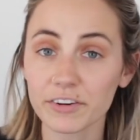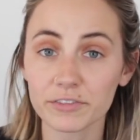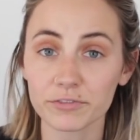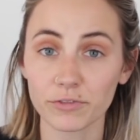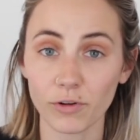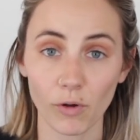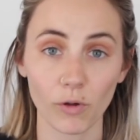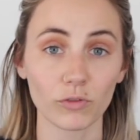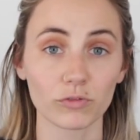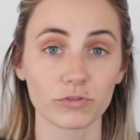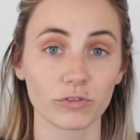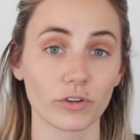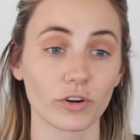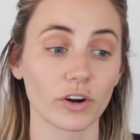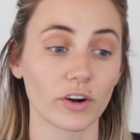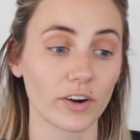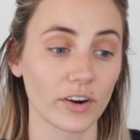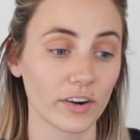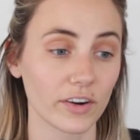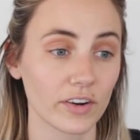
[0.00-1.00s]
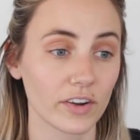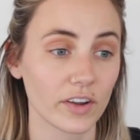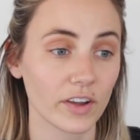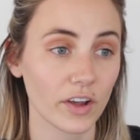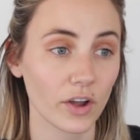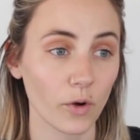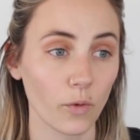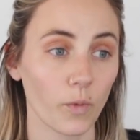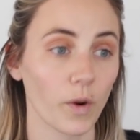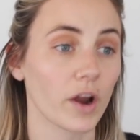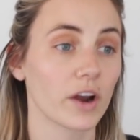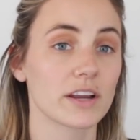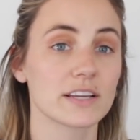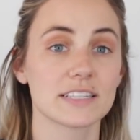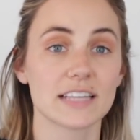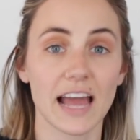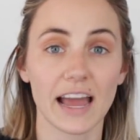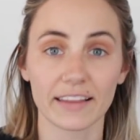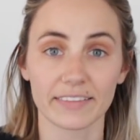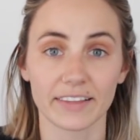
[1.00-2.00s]
fold for where he's
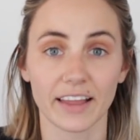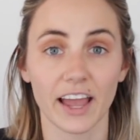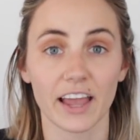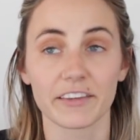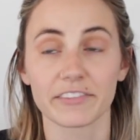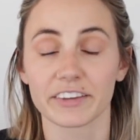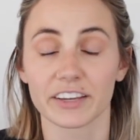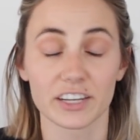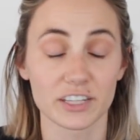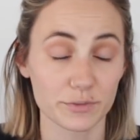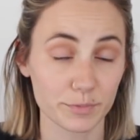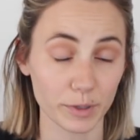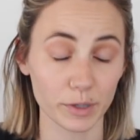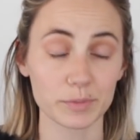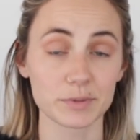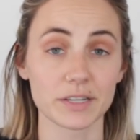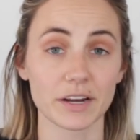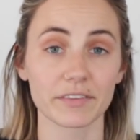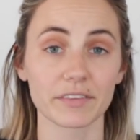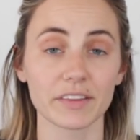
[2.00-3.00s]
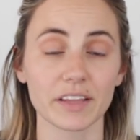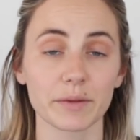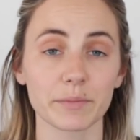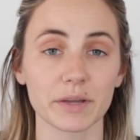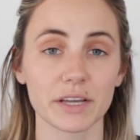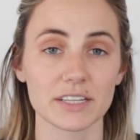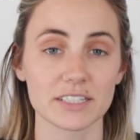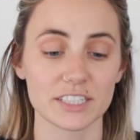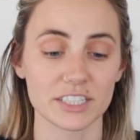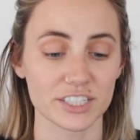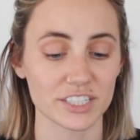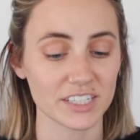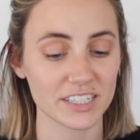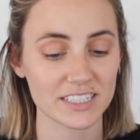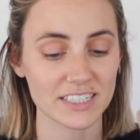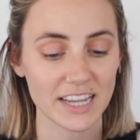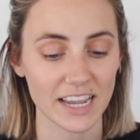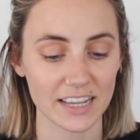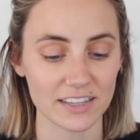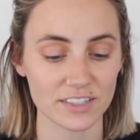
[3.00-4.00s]
at in life and his poops and everything, because it just
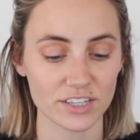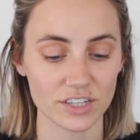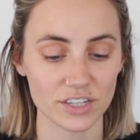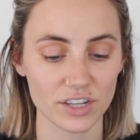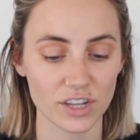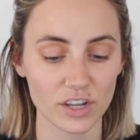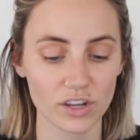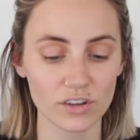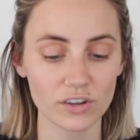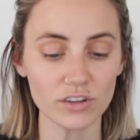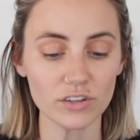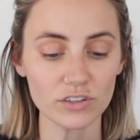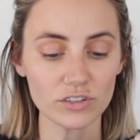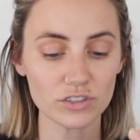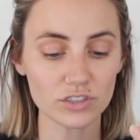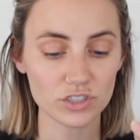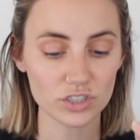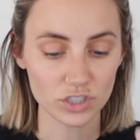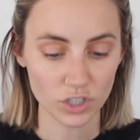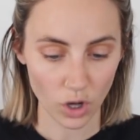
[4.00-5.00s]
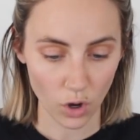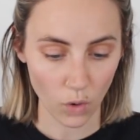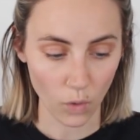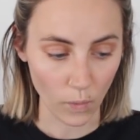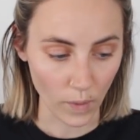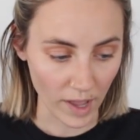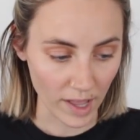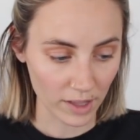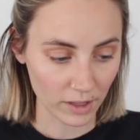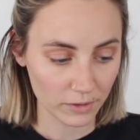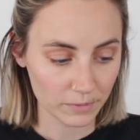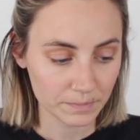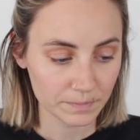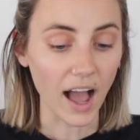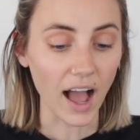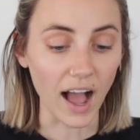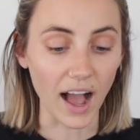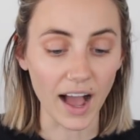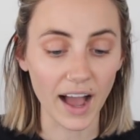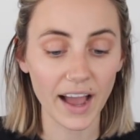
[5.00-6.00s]
contains it so well.
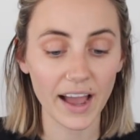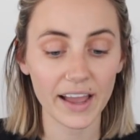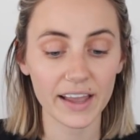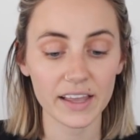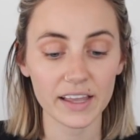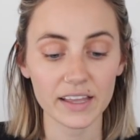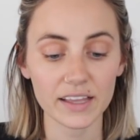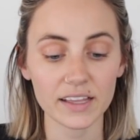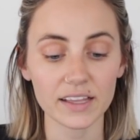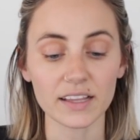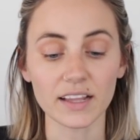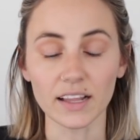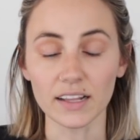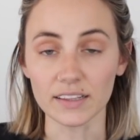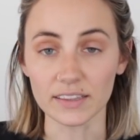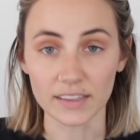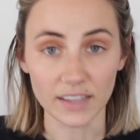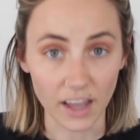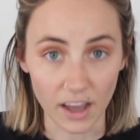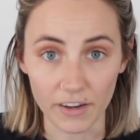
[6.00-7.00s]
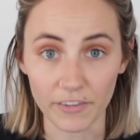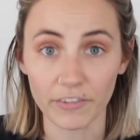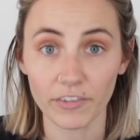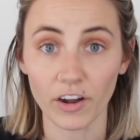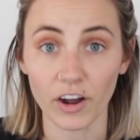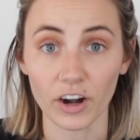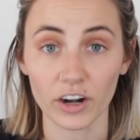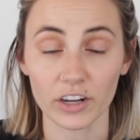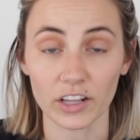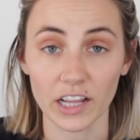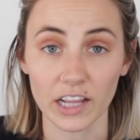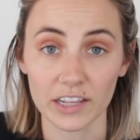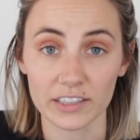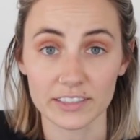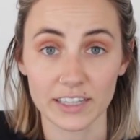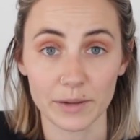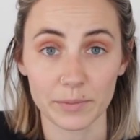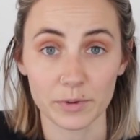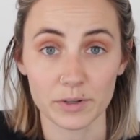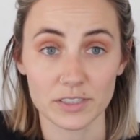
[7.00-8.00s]
I love our cloth
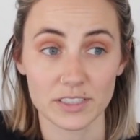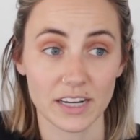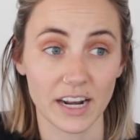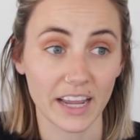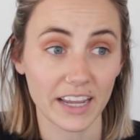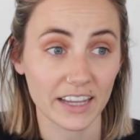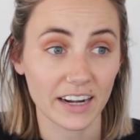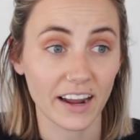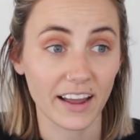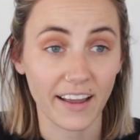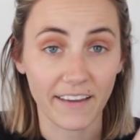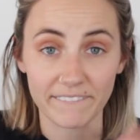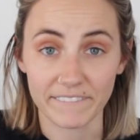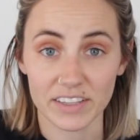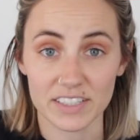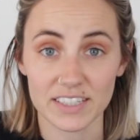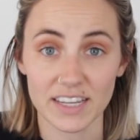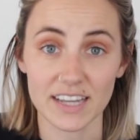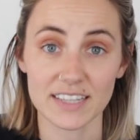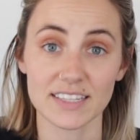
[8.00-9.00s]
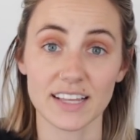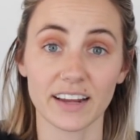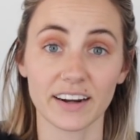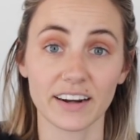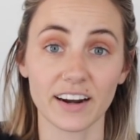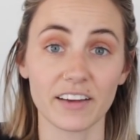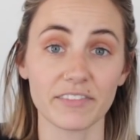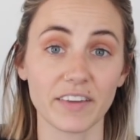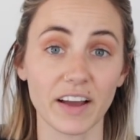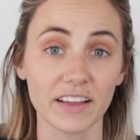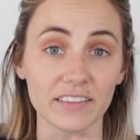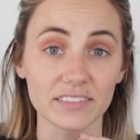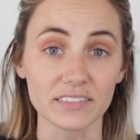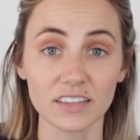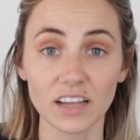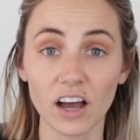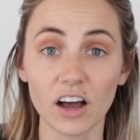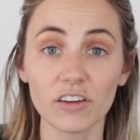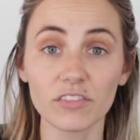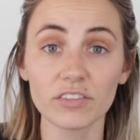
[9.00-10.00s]
diapers and I cannot emphasize that enough. I
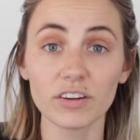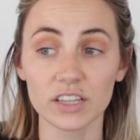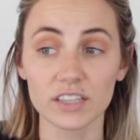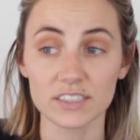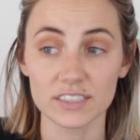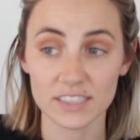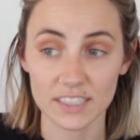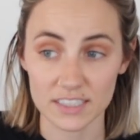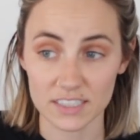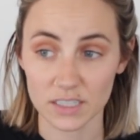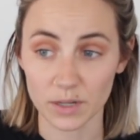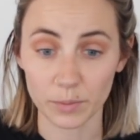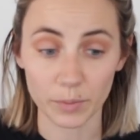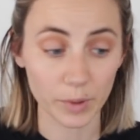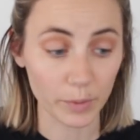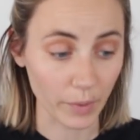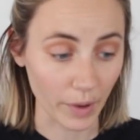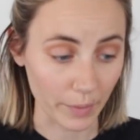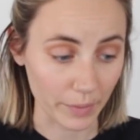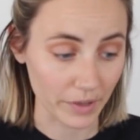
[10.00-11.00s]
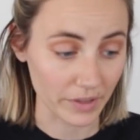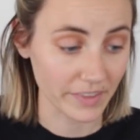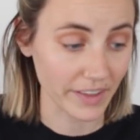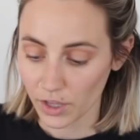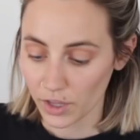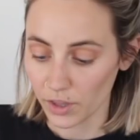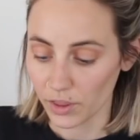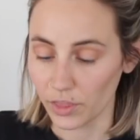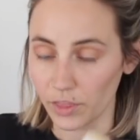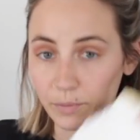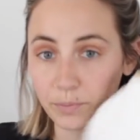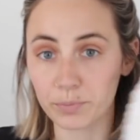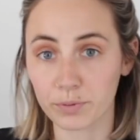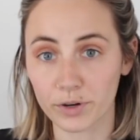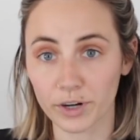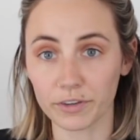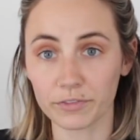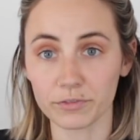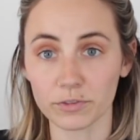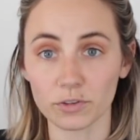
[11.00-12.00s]
love the system we went with. The
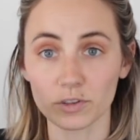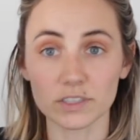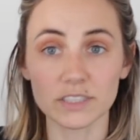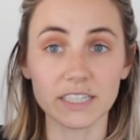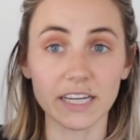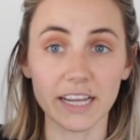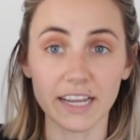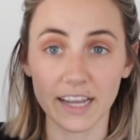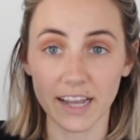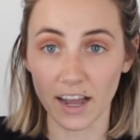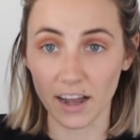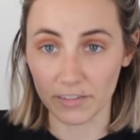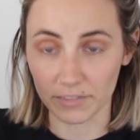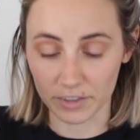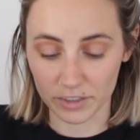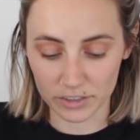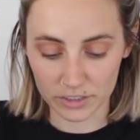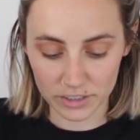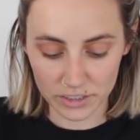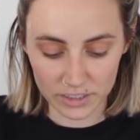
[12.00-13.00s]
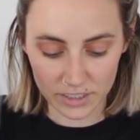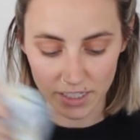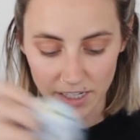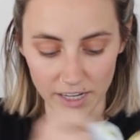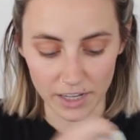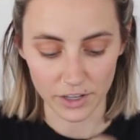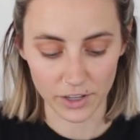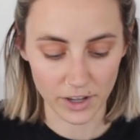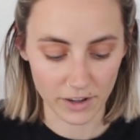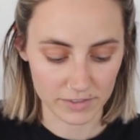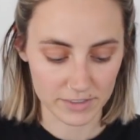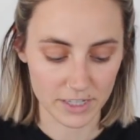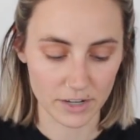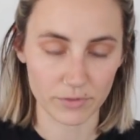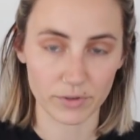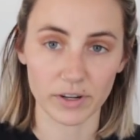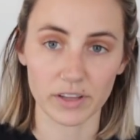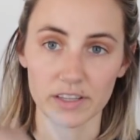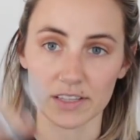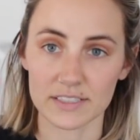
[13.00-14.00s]
pre-folds and covers, and you have to have
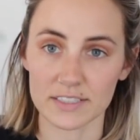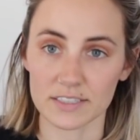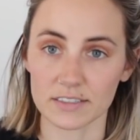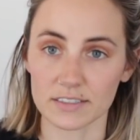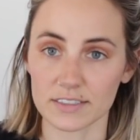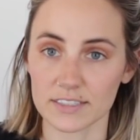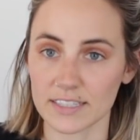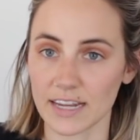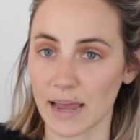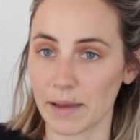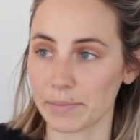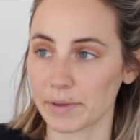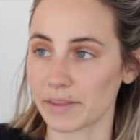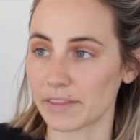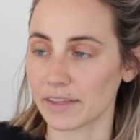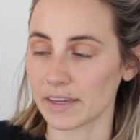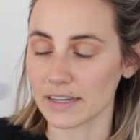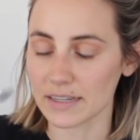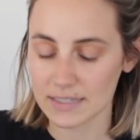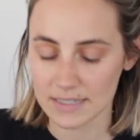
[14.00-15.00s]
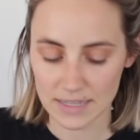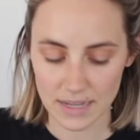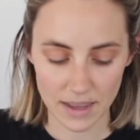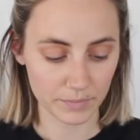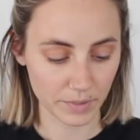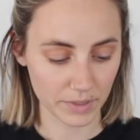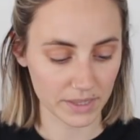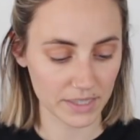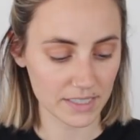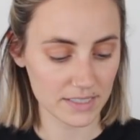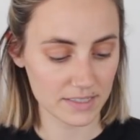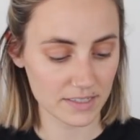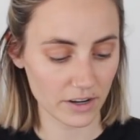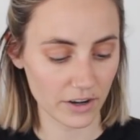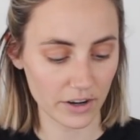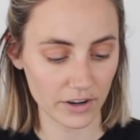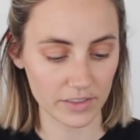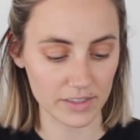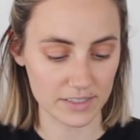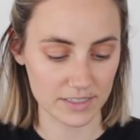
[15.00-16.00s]
one of these little snappy things, but these
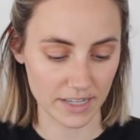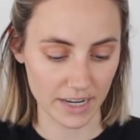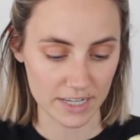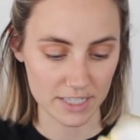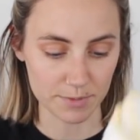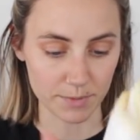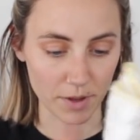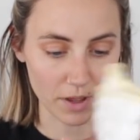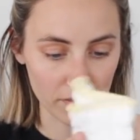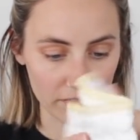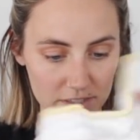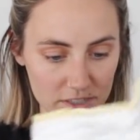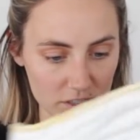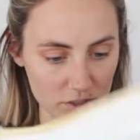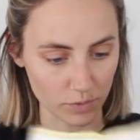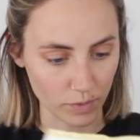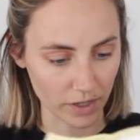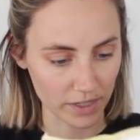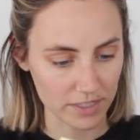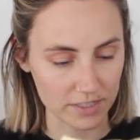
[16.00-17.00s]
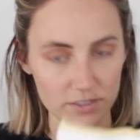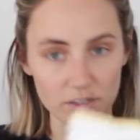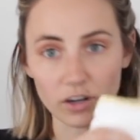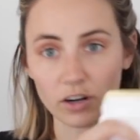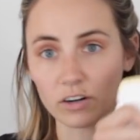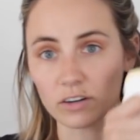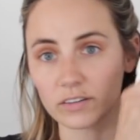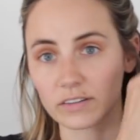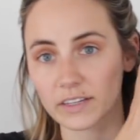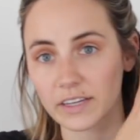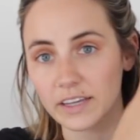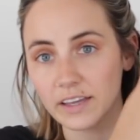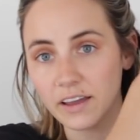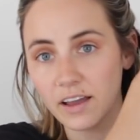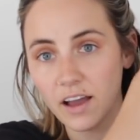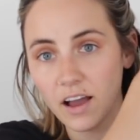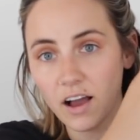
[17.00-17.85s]
are the size small. This is what he's currently